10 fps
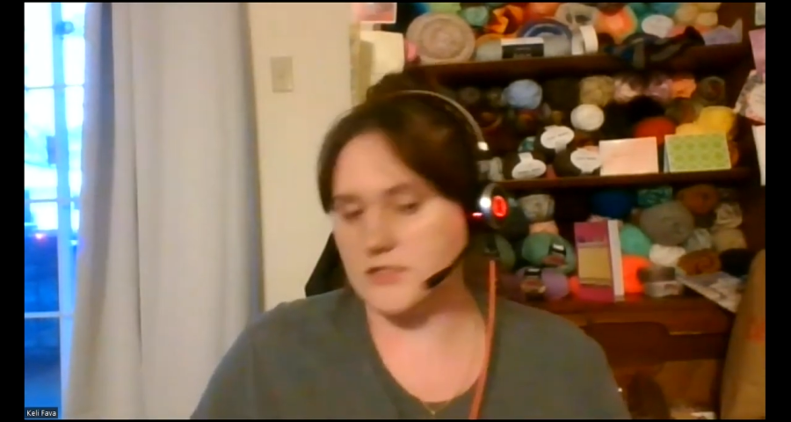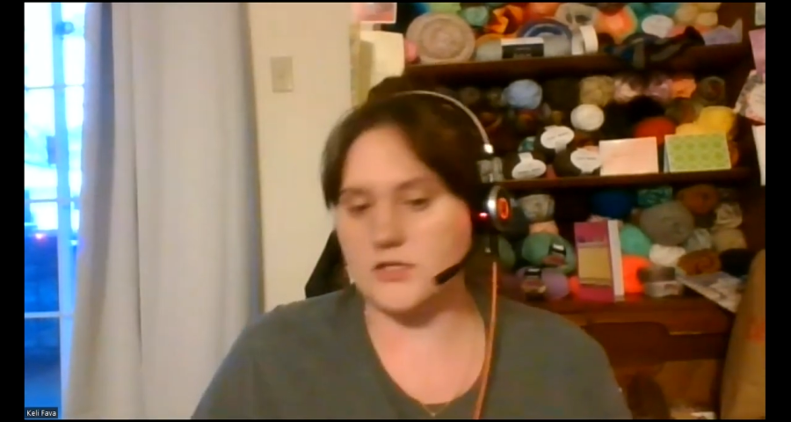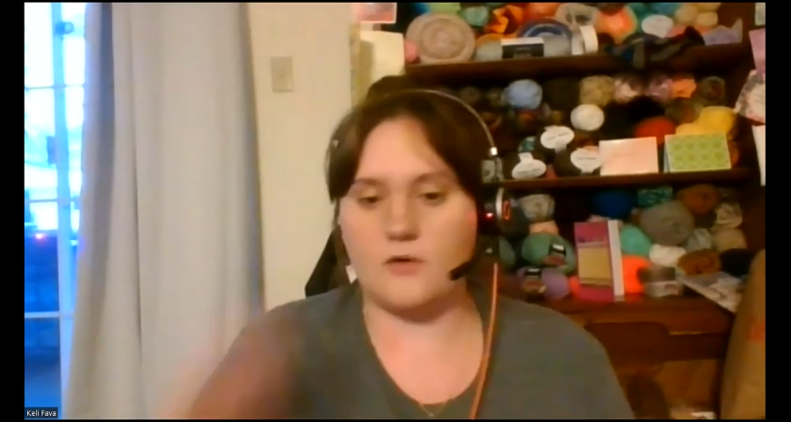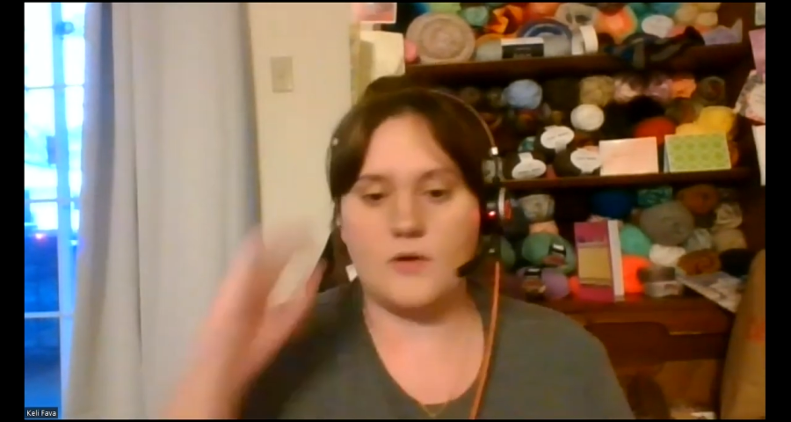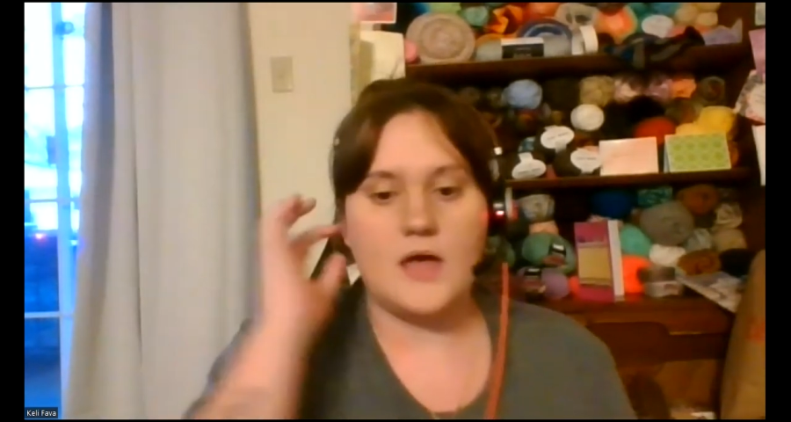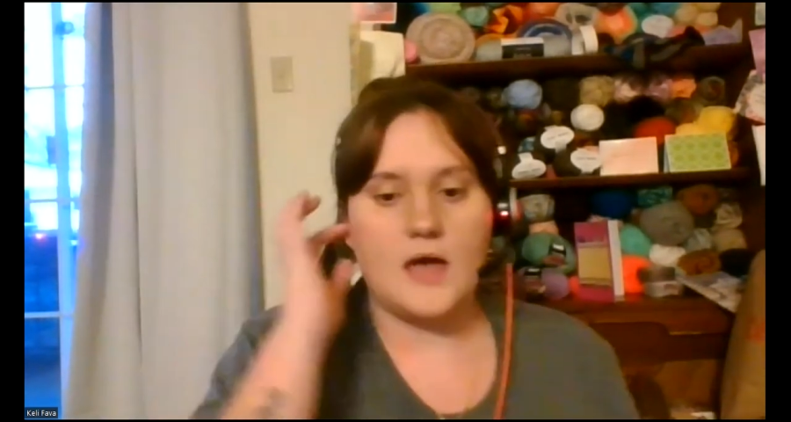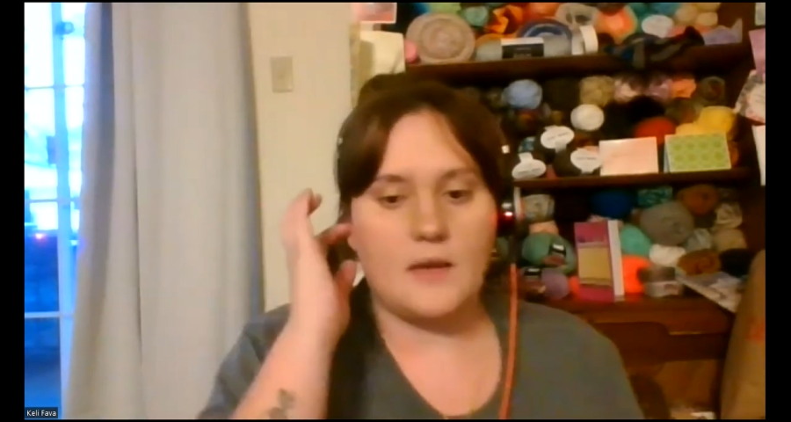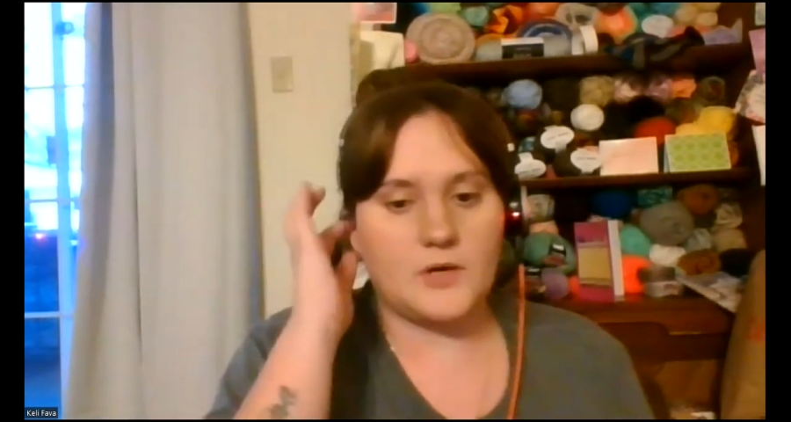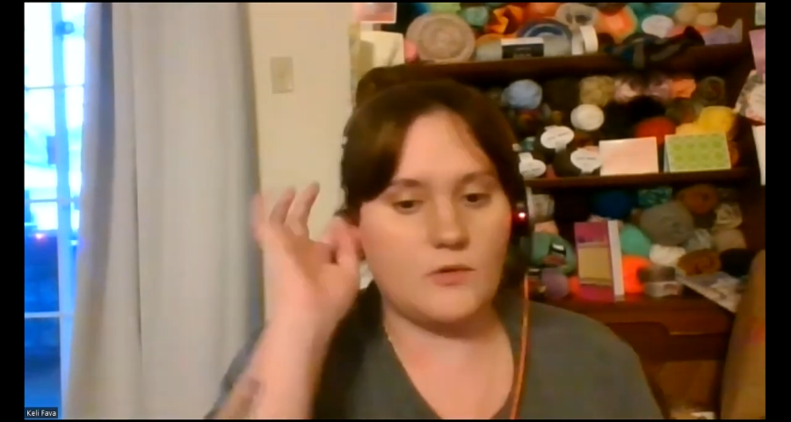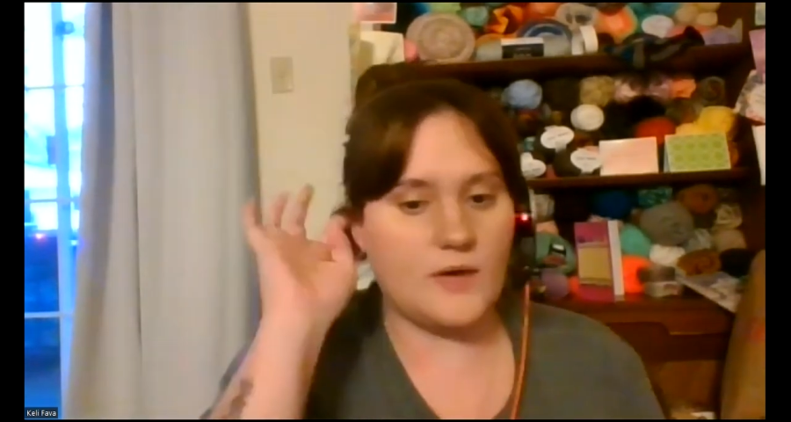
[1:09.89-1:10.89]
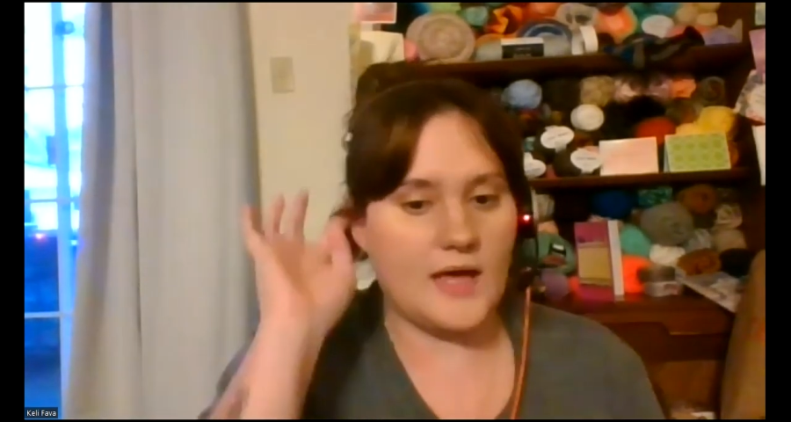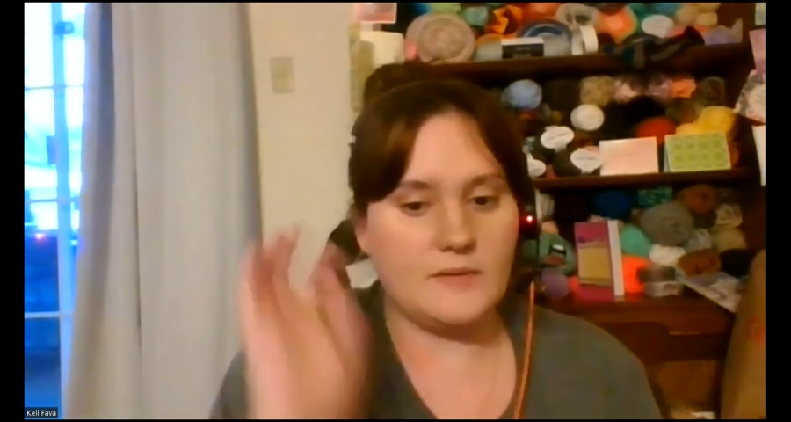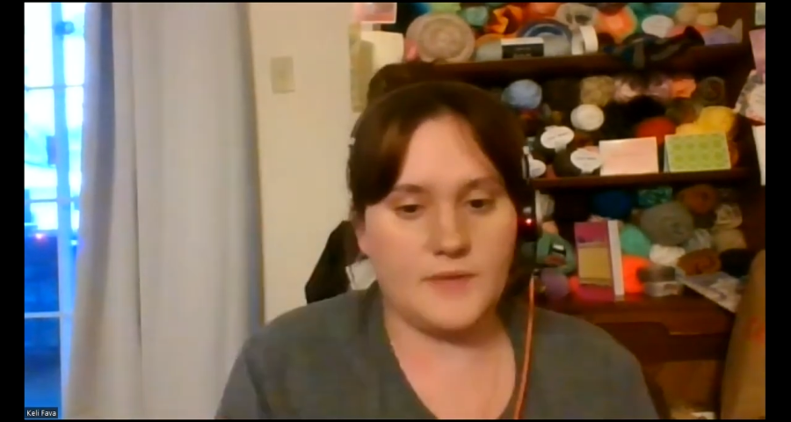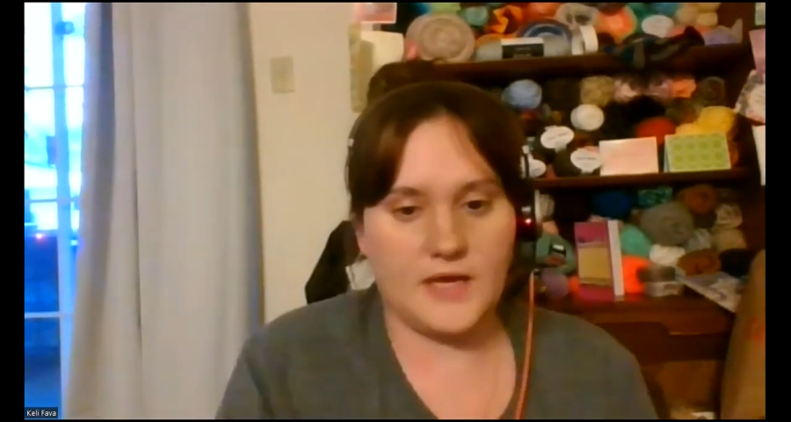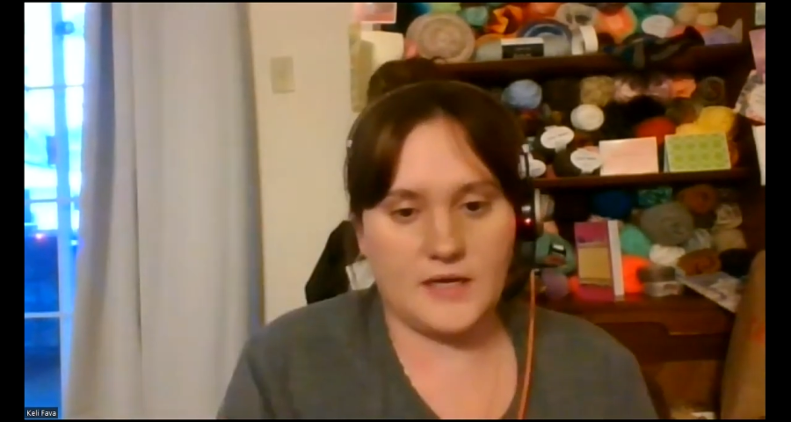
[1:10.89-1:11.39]
So I'm gonna go ahead
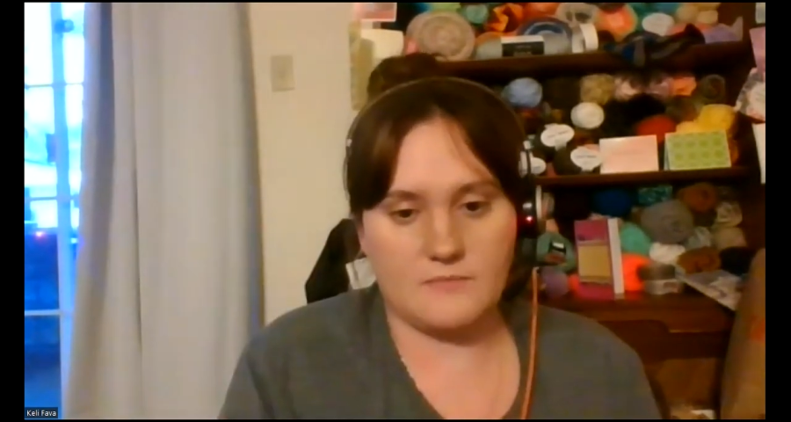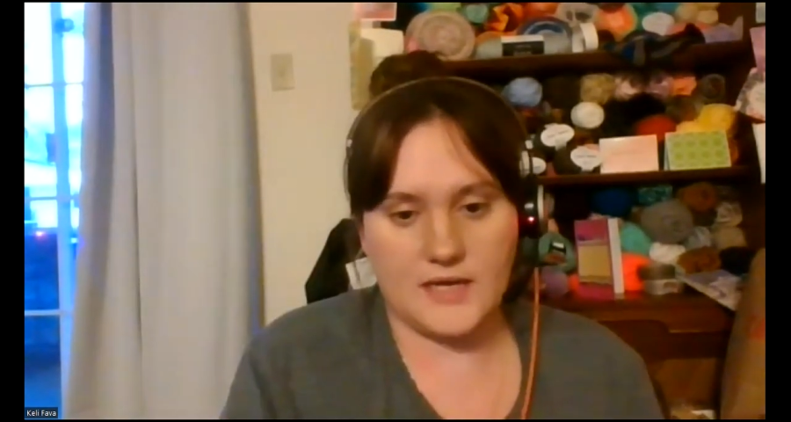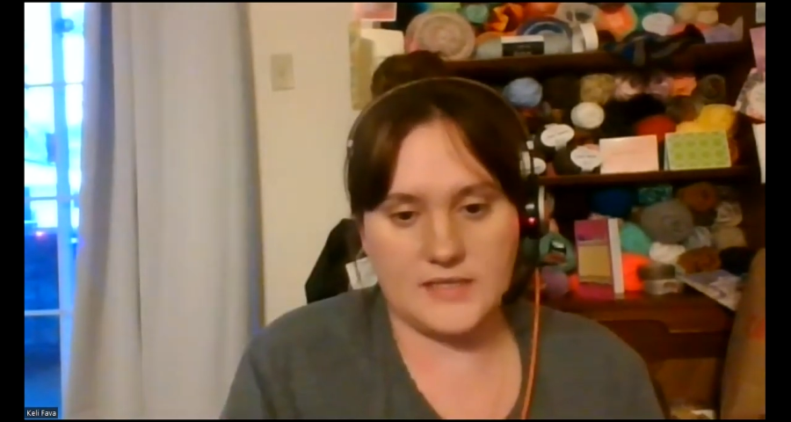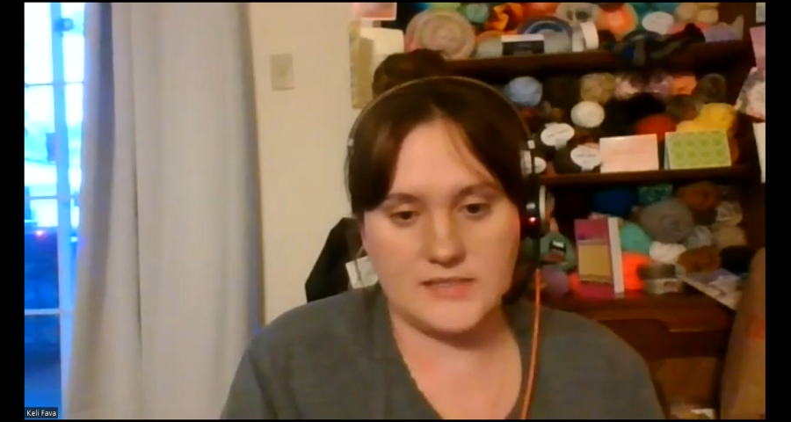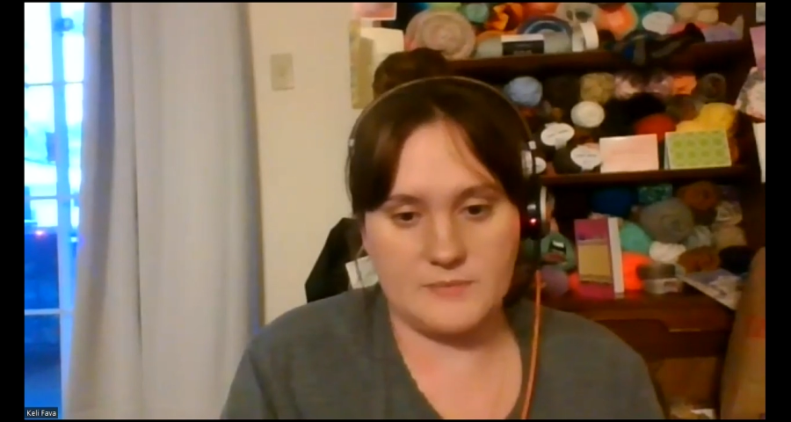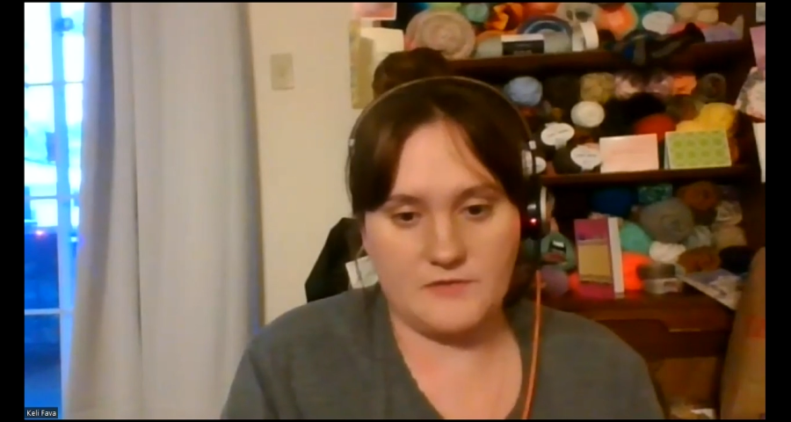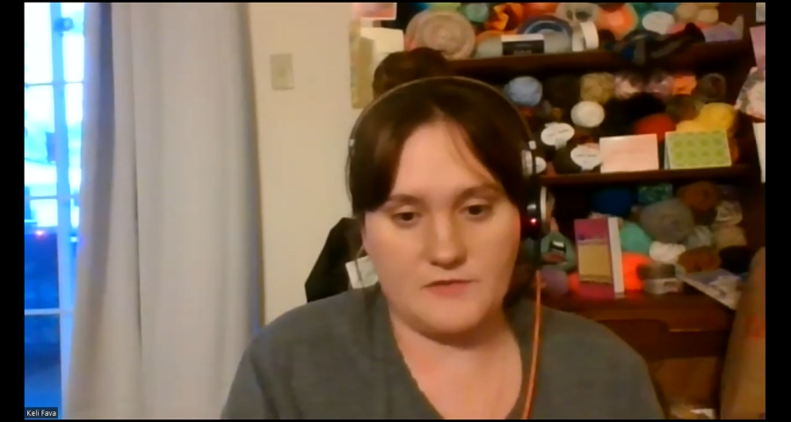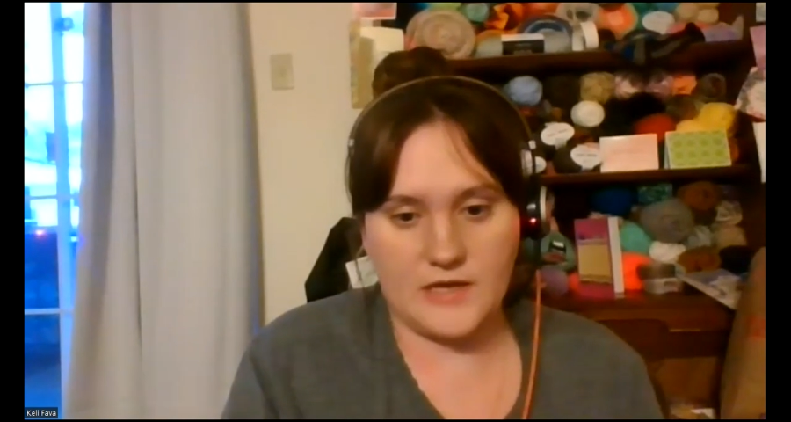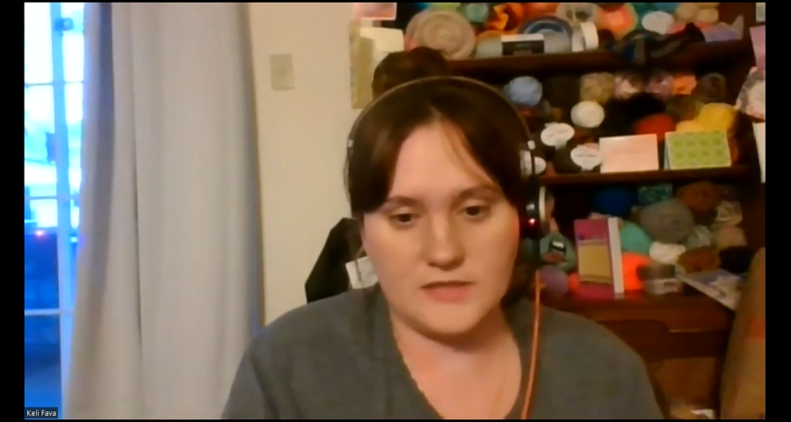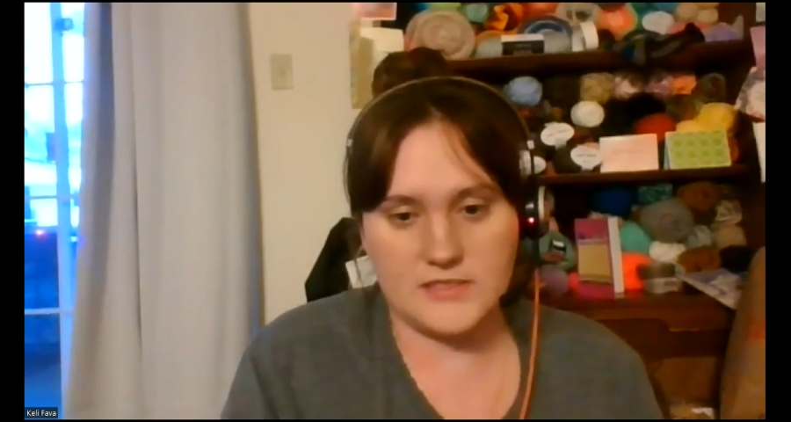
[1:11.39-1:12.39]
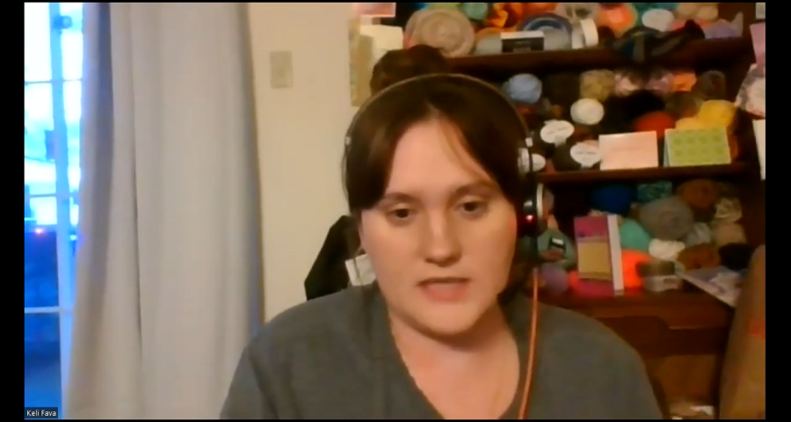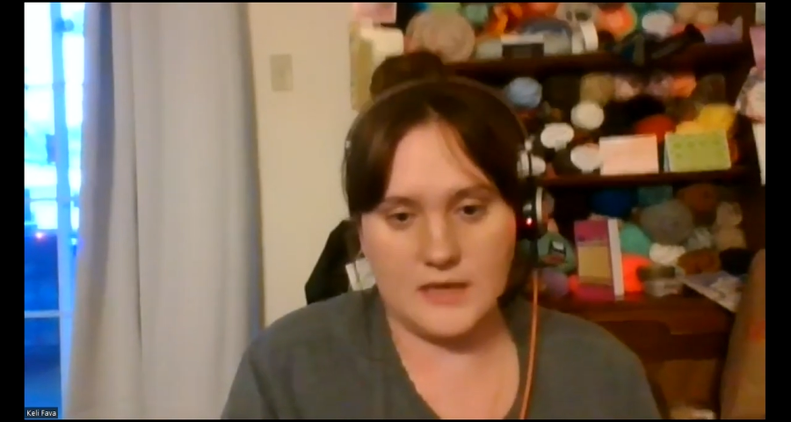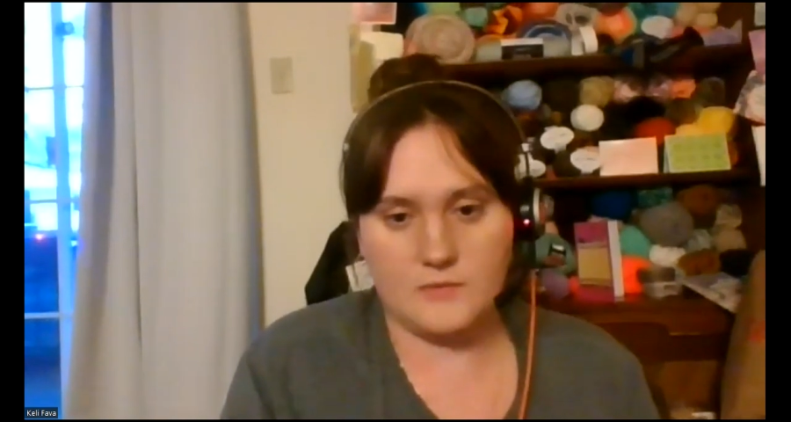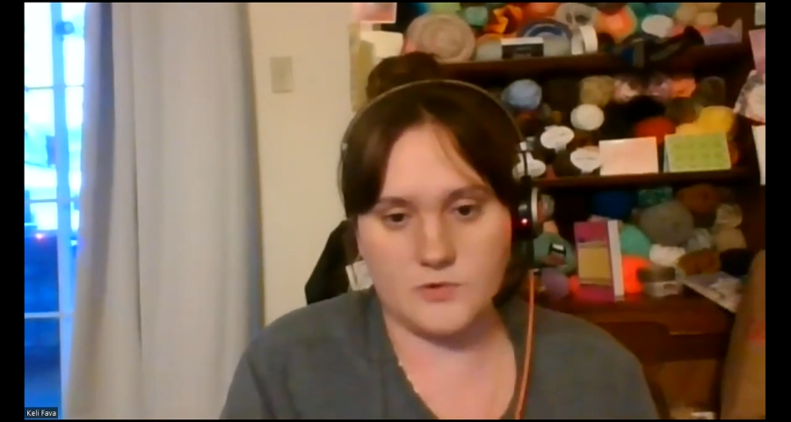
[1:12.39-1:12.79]
and pick my semi-finalist now.